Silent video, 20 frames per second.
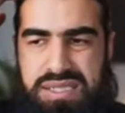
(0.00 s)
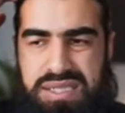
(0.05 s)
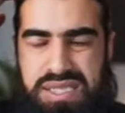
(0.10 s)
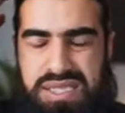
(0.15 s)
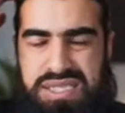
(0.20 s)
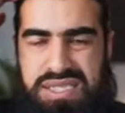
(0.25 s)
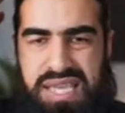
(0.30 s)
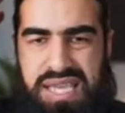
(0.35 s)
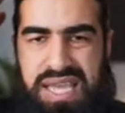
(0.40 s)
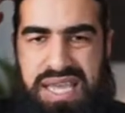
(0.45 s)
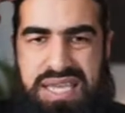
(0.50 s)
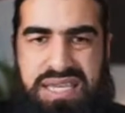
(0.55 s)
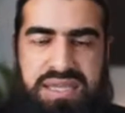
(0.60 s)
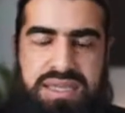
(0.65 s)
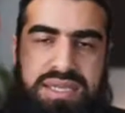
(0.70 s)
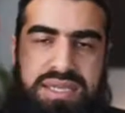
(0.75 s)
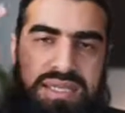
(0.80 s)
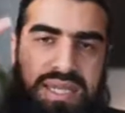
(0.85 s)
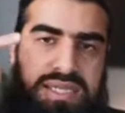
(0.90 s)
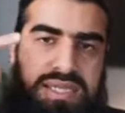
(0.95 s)
is that
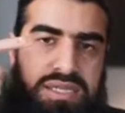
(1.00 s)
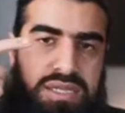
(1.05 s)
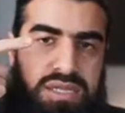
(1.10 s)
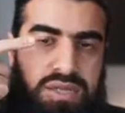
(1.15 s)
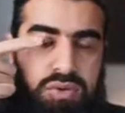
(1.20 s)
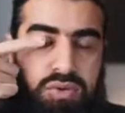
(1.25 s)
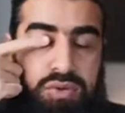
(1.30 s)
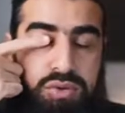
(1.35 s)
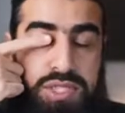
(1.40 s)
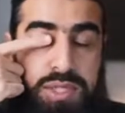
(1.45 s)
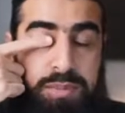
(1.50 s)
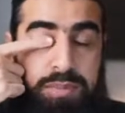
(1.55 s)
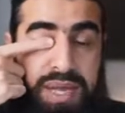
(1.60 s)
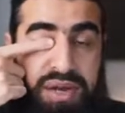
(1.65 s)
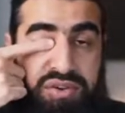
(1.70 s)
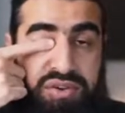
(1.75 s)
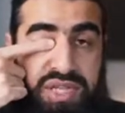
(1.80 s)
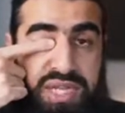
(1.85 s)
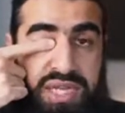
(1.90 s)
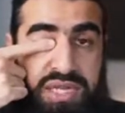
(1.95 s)
anything that is going to cause a
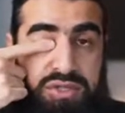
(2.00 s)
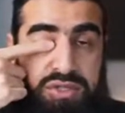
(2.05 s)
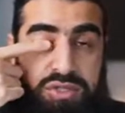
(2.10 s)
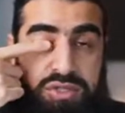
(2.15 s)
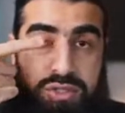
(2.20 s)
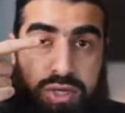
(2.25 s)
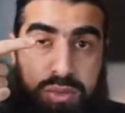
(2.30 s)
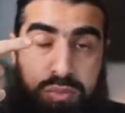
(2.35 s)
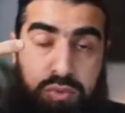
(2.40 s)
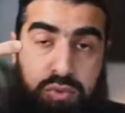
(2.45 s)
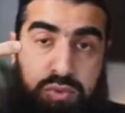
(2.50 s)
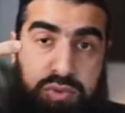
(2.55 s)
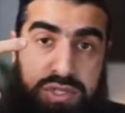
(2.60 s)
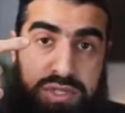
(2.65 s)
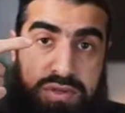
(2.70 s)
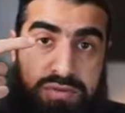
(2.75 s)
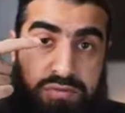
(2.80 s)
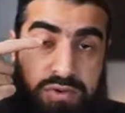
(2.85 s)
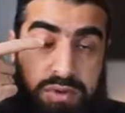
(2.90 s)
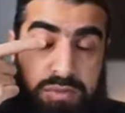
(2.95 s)
barrier to stop water
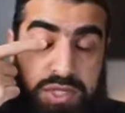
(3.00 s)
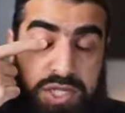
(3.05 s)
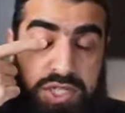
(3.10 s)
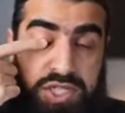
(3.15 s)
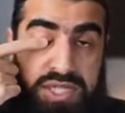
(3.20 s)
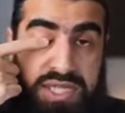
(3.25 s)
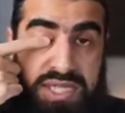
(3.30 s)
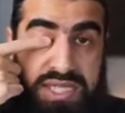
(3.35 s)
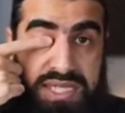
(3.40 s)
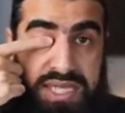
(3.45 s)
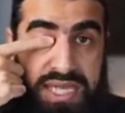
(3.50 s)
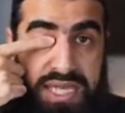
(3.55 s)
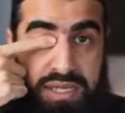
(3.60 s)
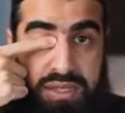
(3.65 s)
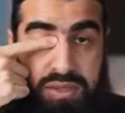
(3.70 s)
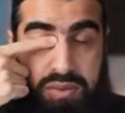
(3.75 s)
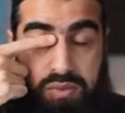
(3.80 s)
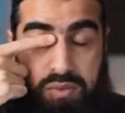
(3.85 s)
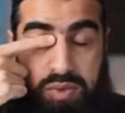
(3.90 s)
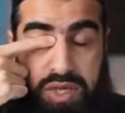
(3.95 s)
from touching the skin
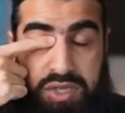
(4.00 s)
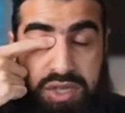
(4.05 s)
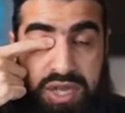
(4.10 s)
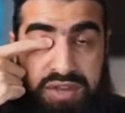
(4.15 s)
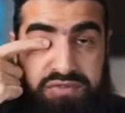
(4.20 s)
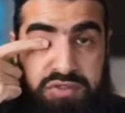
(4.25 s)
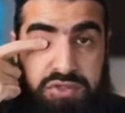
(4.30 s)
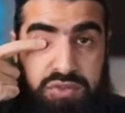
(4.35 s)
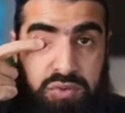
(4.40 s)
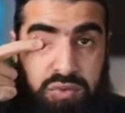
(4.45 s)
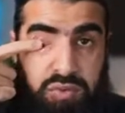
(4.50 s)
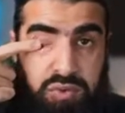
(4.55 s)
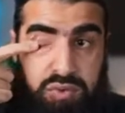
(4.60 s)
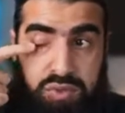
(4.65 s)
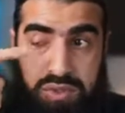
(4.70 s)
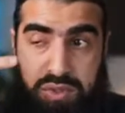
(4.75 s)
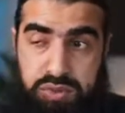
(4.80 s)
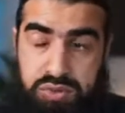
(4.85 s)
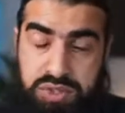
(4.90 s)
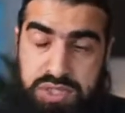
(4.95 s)
where you have to do wudu
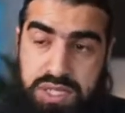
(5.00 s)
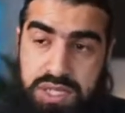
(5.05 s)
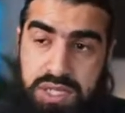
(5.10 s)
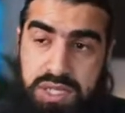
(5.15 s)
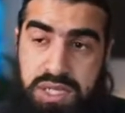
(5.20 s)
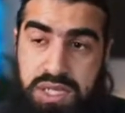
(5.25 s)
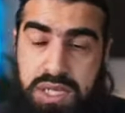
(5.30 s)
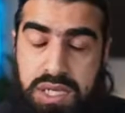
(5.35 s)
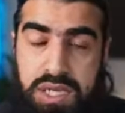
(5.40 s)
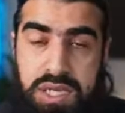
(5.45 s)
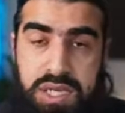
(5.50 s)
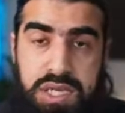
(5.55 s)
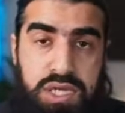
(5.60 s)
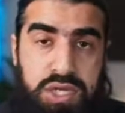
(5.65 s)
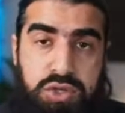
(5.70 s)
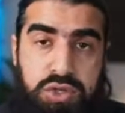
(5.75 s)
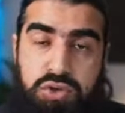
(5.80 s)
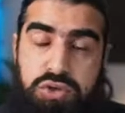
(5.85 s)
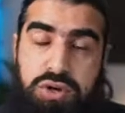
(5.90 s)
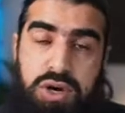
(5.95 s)
and ghusl,
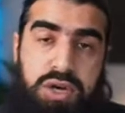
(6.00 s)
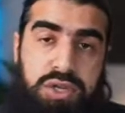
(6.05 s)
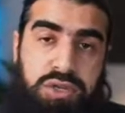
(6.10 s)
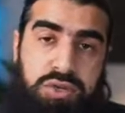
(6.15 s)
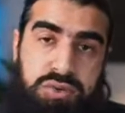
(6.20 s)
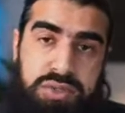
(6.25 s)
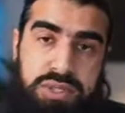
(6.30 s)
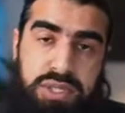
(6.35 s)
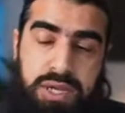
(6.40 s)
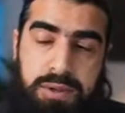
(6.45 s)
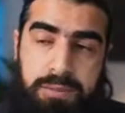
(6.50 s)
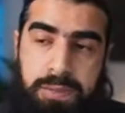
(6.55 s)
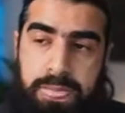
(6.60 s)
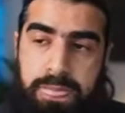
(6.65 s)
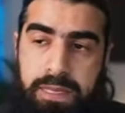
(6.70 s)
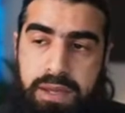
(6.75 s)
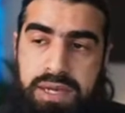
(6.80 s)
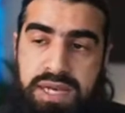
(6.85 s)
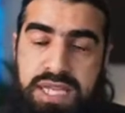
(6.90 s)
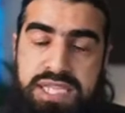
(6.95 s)
you can't use that
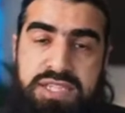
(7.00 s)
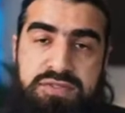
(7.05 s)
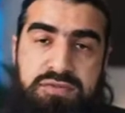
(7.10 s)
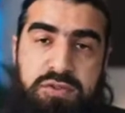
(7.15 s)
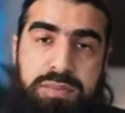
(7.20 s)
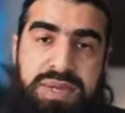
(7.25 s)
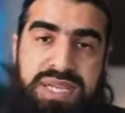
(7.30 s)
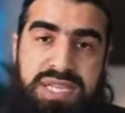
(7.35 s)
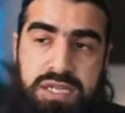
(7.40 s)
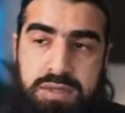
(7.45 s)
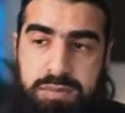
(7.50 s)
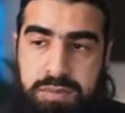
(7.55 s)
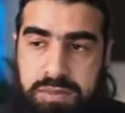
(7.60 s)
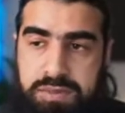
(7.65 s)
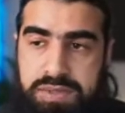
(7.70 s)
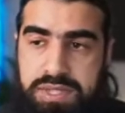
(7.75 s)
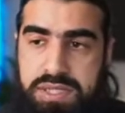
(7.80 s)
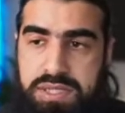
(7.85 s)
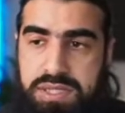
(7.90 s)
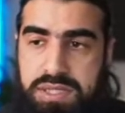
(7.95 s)
unless it's for medical
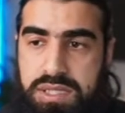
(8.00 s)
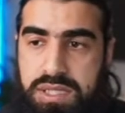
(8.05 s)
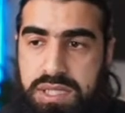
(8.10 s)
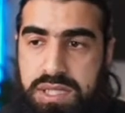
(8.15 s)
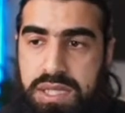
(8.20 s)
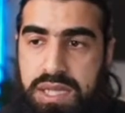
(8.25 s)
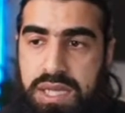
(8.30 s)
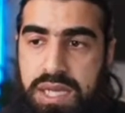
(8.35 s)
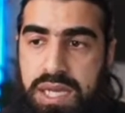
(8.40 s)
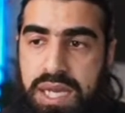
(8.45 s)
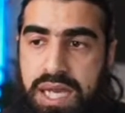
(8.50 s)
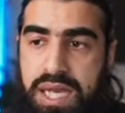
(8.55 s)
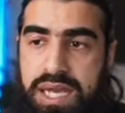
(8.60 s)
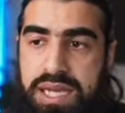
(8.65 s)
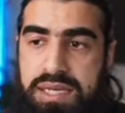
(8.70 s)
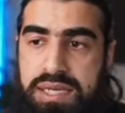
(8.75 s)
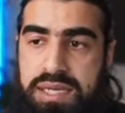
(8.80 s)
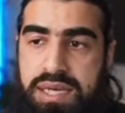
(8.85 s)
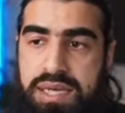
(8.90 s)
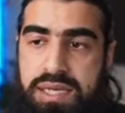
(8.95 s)
purposes.
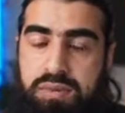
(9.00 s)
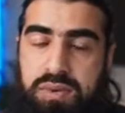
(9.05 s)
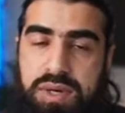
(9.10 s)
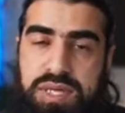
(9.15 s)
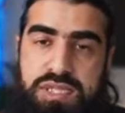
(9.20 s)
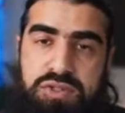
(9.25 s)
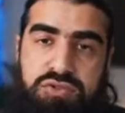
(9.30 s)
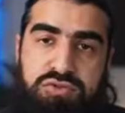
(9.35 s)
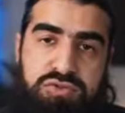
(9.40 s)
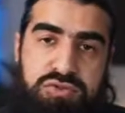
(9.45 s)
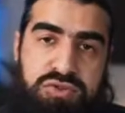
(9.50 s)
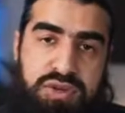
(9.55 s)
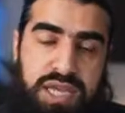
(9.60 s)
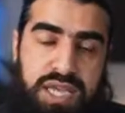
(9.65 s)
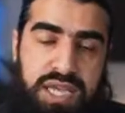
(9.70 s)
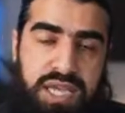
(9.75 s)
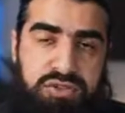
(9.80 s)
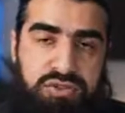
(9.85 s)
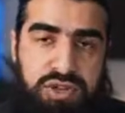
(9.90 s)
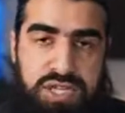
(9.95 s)
And likewise,
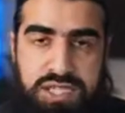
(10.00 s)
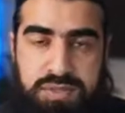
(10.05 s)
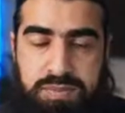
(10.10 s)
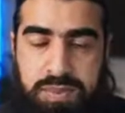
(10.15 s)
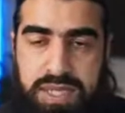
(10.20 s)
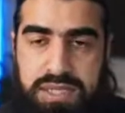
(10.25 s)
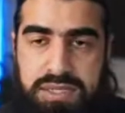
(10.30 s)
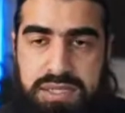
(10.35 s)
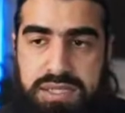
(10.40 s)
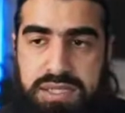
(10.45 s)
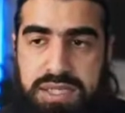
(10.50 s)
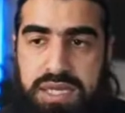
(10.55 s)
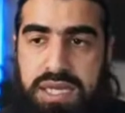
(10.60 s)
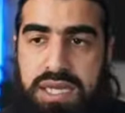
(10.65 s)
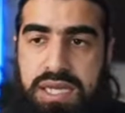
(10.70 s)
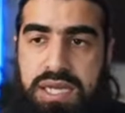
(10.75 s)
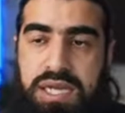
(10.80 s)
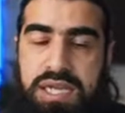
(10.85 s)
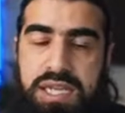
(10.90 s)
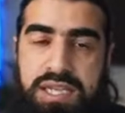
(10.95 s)
hair transplants,
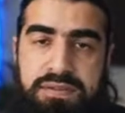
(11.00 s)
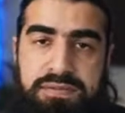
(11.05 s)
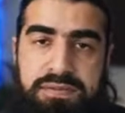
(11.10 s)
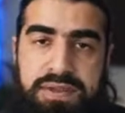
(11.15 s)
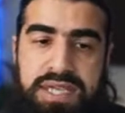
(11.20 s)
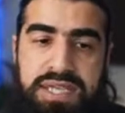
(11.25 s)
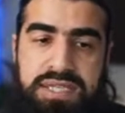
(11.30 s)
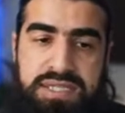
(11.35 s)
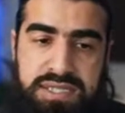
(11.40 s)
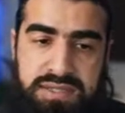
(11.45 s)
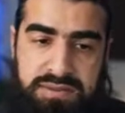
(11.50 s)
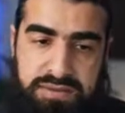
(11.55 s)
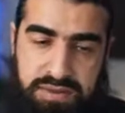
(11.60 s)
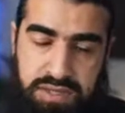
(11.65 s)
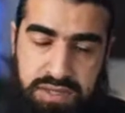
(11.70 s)
if it's